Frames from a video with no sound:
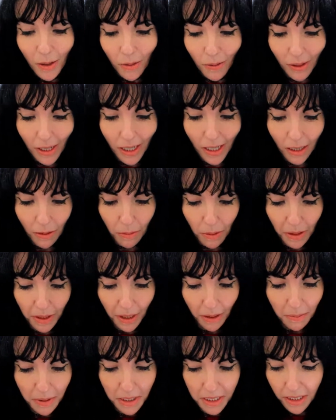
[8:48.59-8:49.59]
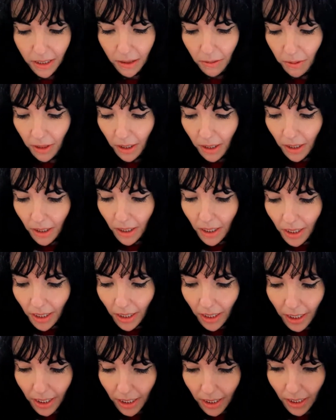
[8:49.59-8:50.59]
well, what can we do?
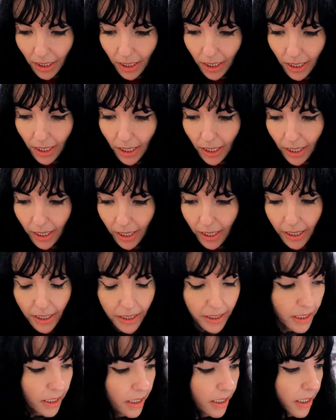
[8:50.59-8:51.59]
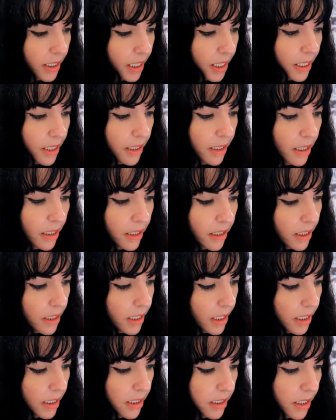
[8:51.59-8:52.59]
And then the
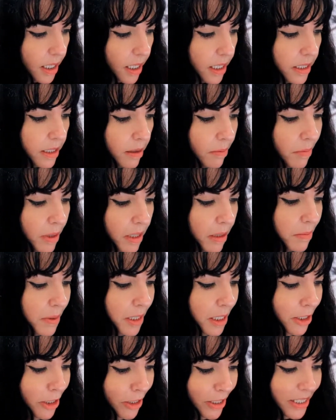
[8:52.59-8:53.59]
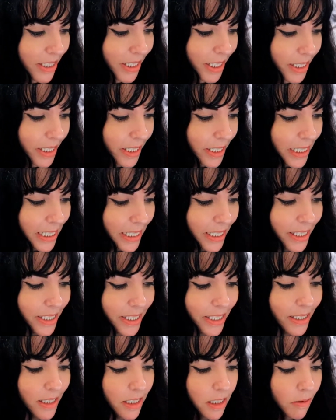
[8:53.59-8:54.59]
next item, what I'm interested in,
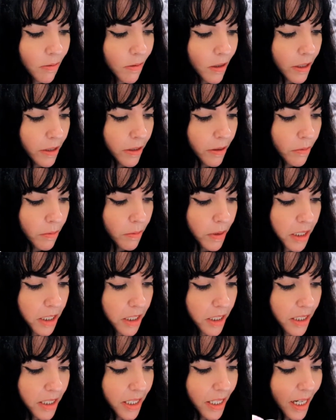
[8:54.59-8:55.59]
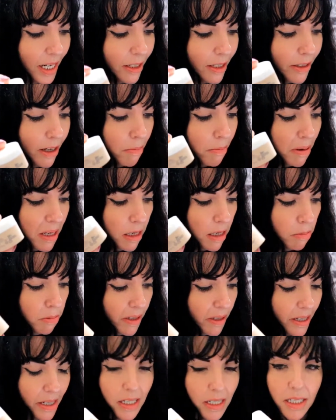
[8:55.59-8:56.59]
is this one, which is an RRP
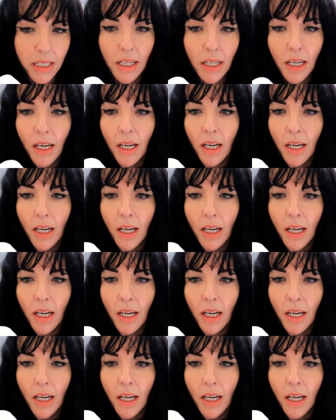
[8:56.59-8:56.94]
price